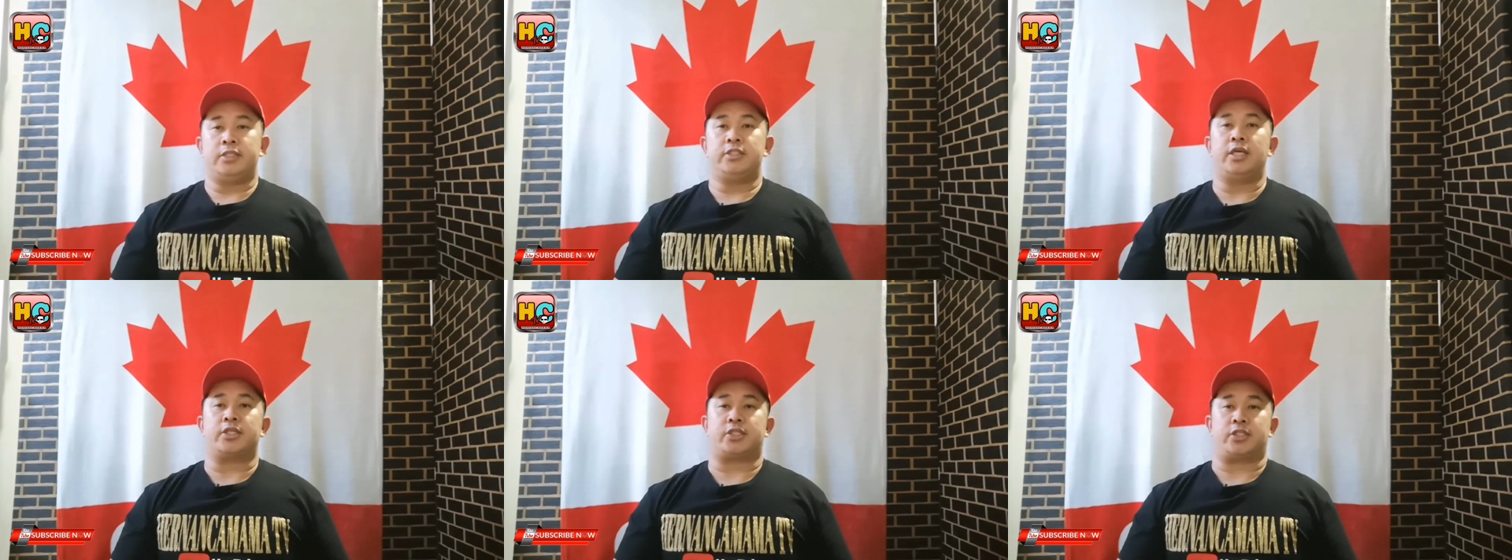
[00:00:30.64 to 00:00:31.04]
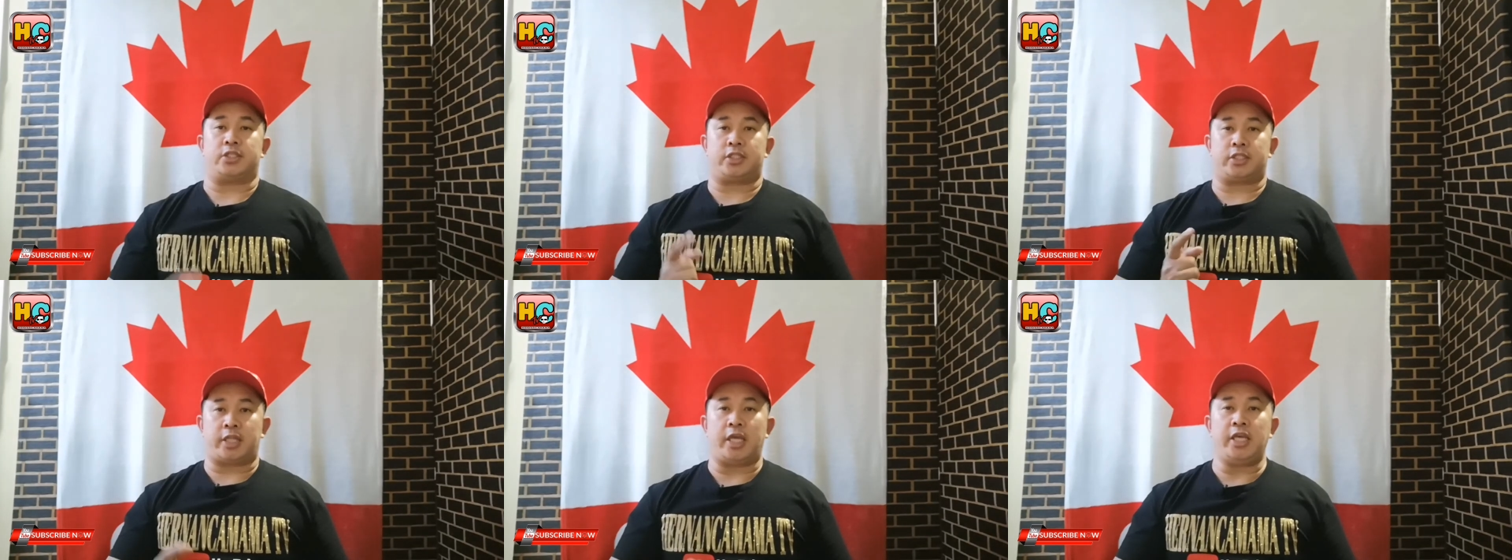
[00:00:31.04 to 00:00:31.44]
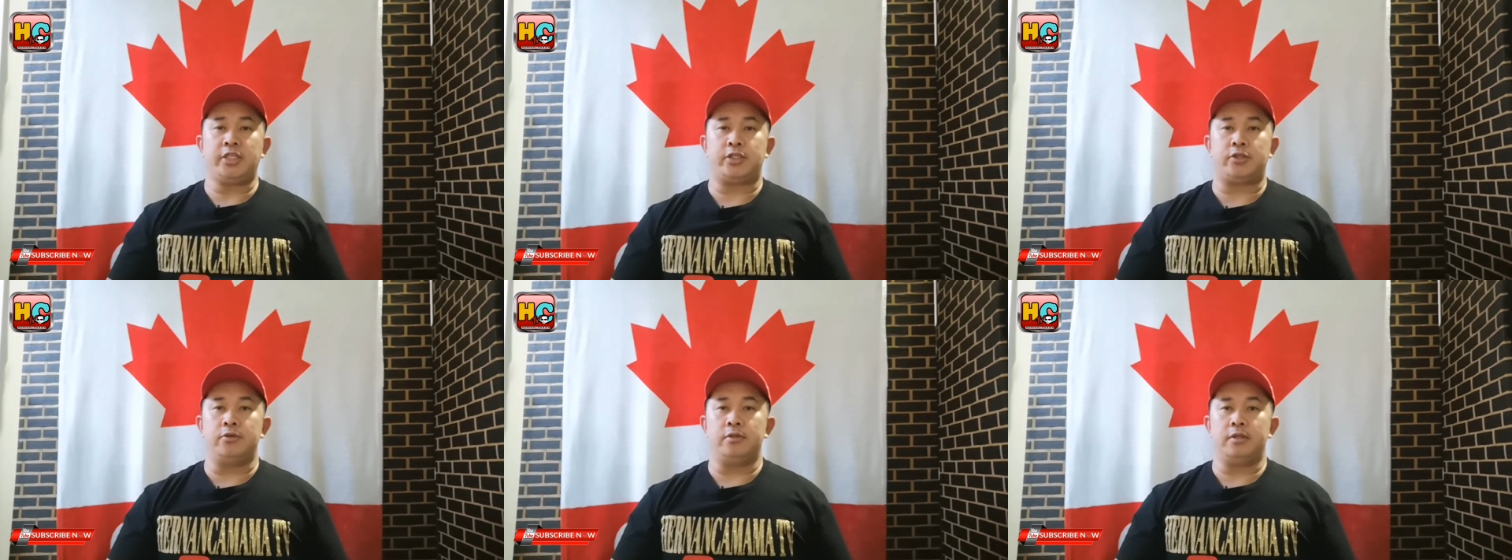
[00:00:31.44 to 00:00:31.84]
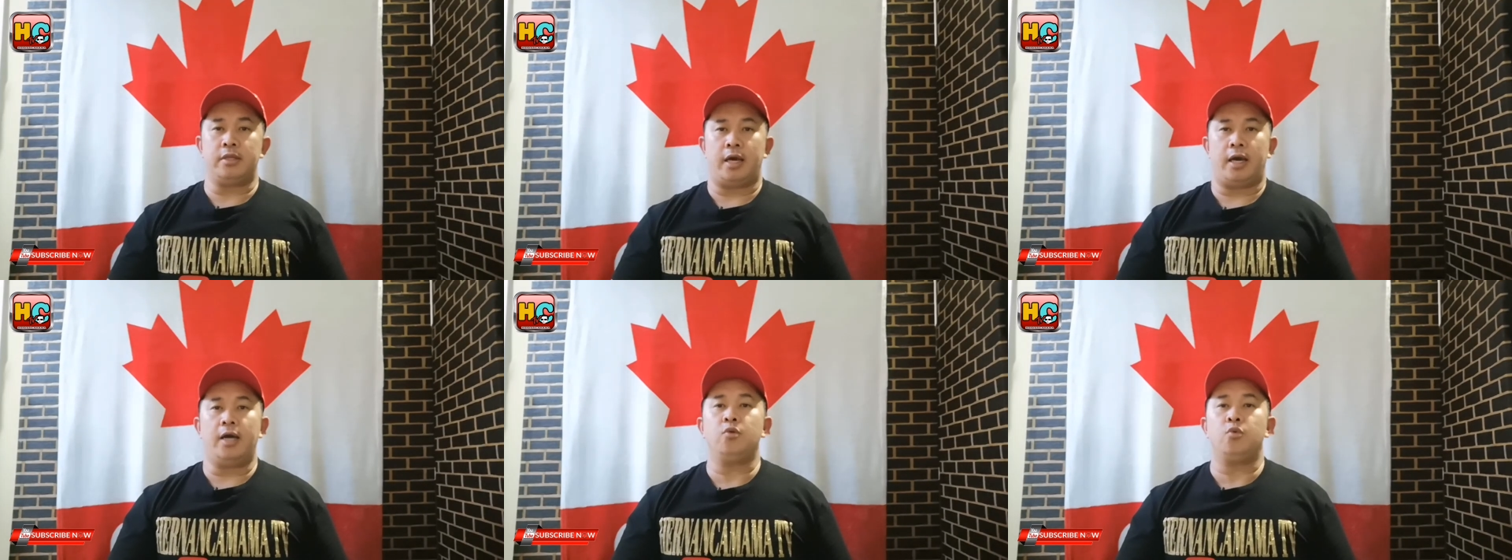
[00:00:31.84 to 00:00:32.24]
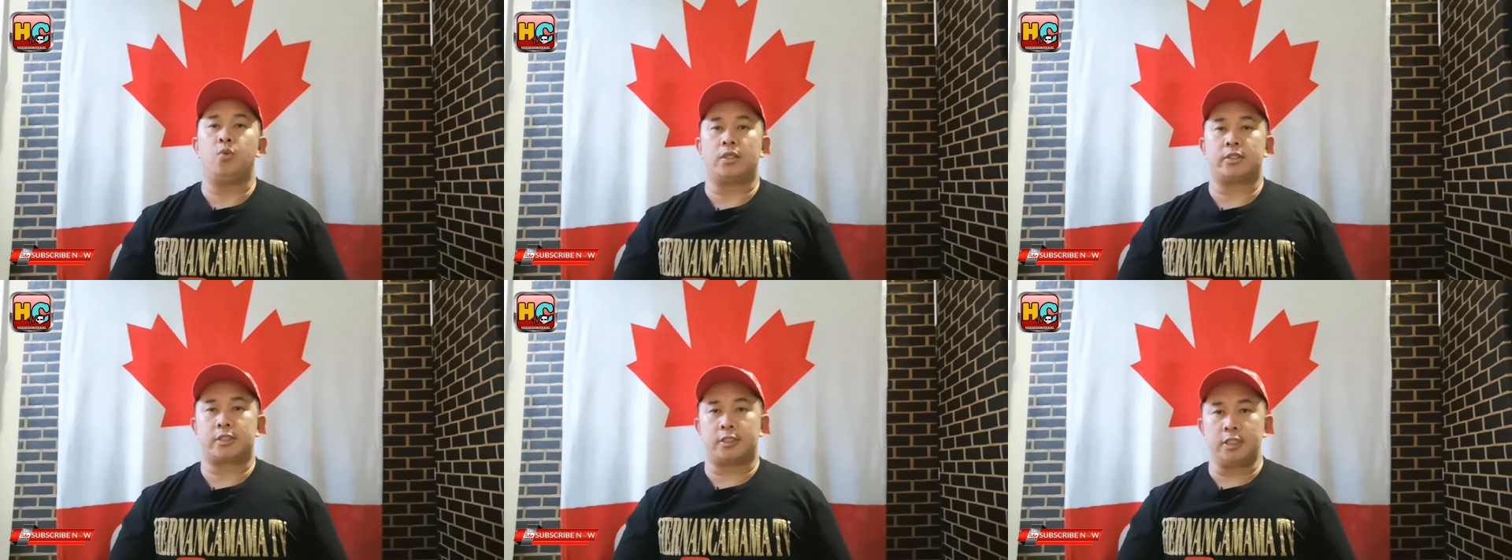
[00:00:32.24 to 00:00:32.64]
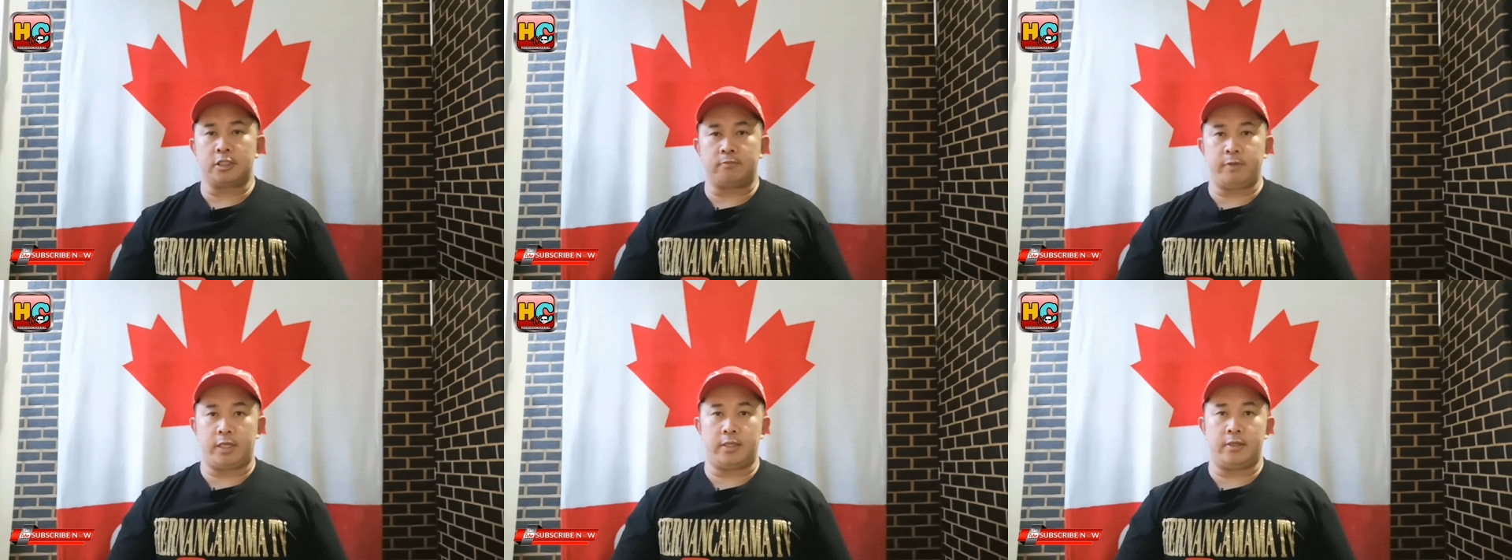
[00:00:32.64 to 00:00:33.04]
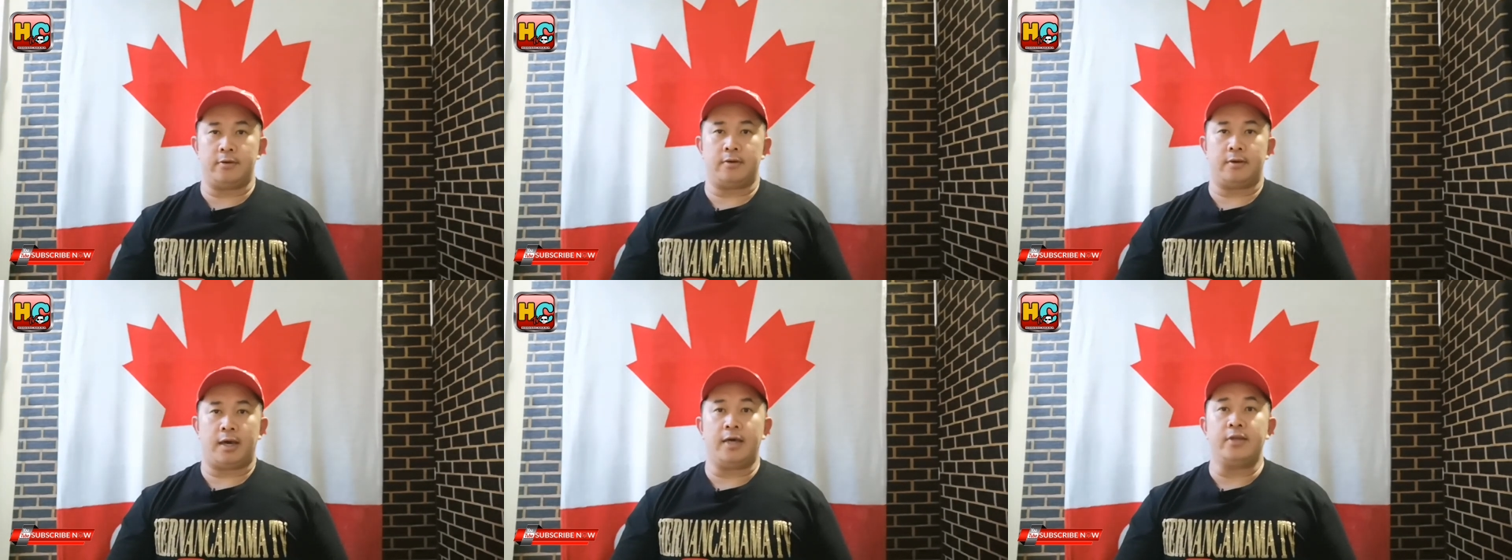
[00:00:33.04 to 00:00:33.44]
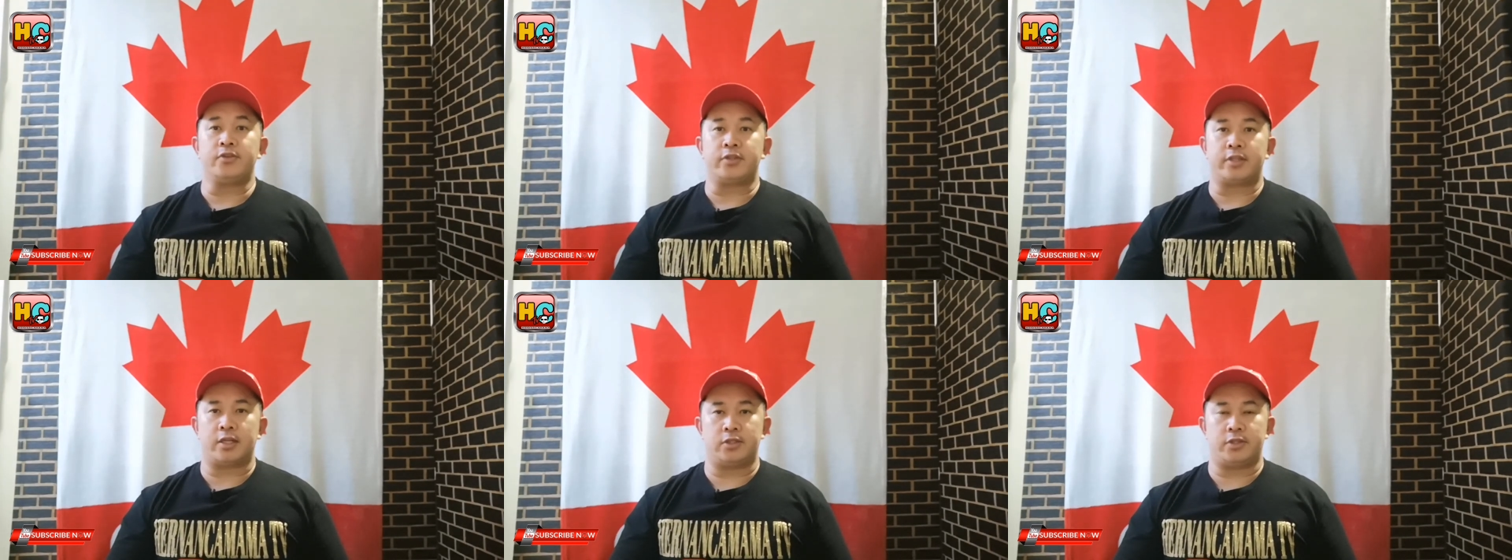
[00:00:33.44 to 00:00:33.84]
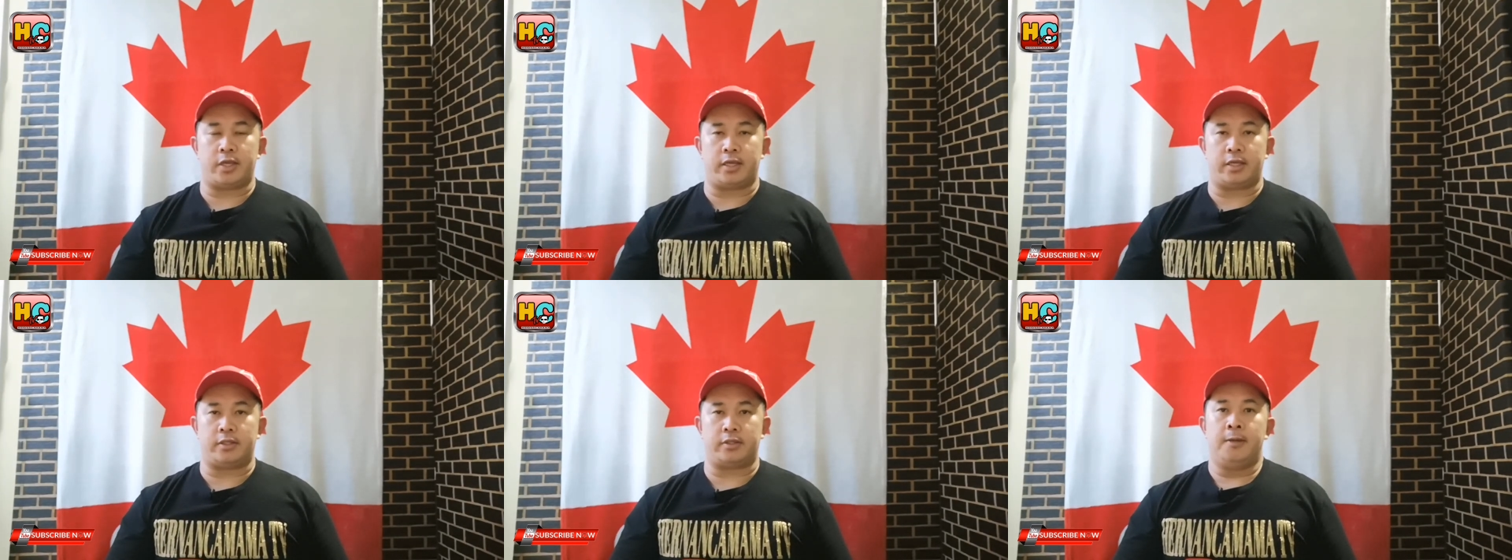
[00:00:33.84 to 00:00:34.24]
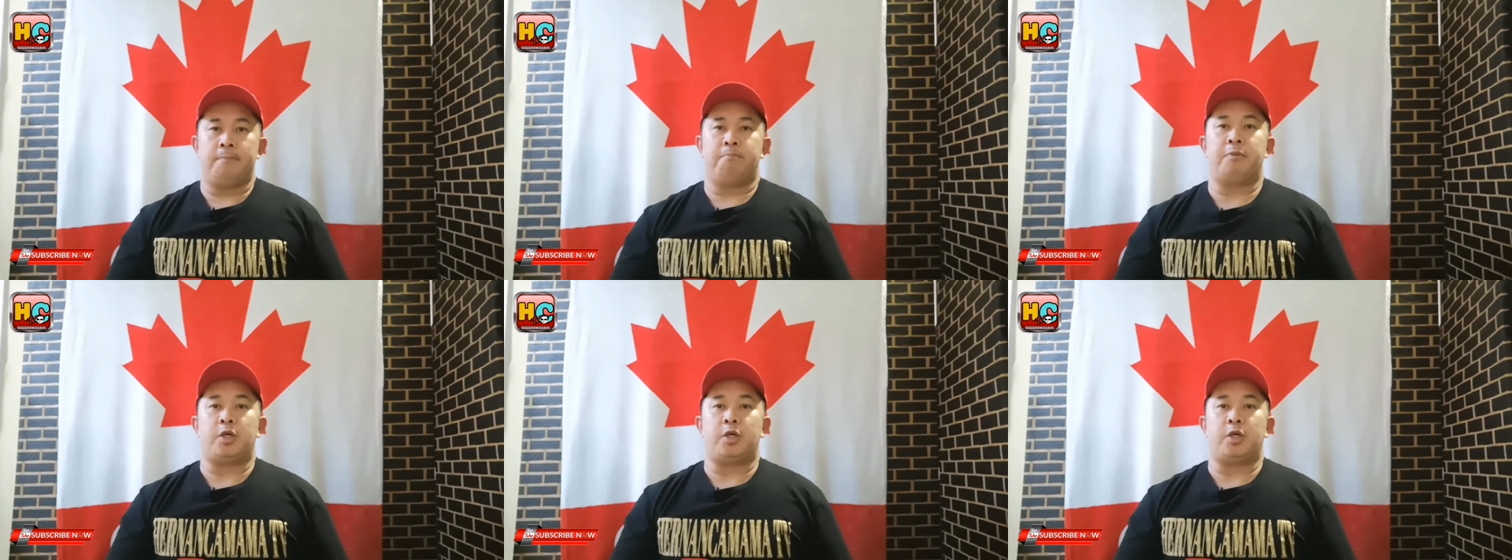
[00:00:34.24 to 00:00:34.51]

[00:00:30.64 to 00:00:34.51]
just stay tuned and watch this video until the end.